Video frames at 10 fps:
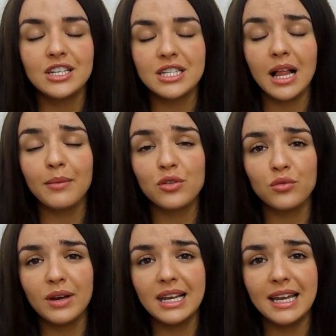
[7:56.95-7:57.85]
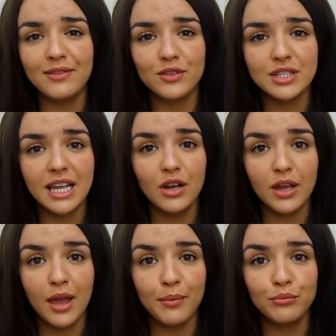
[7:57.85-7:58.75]
And it just helps to really leave your skin
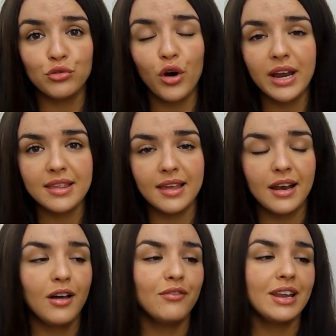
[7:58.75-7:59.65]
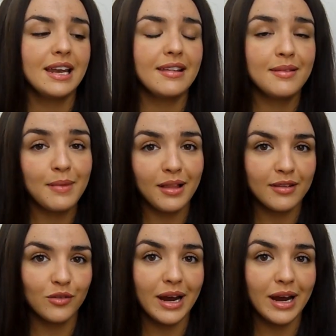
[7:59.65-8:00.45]
looking bright and lovely and it smells